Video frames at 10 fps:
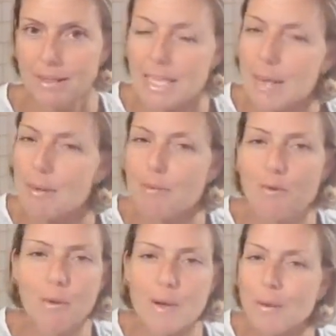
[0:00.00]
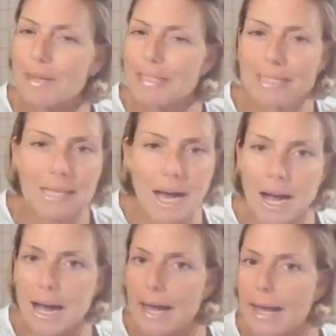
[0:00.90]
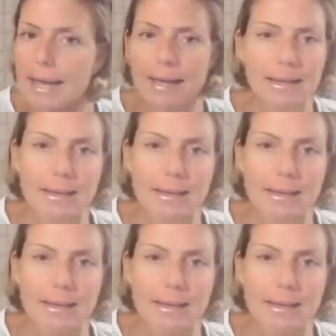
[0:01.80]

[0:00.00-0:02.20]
Keep it moving. We don't need to tie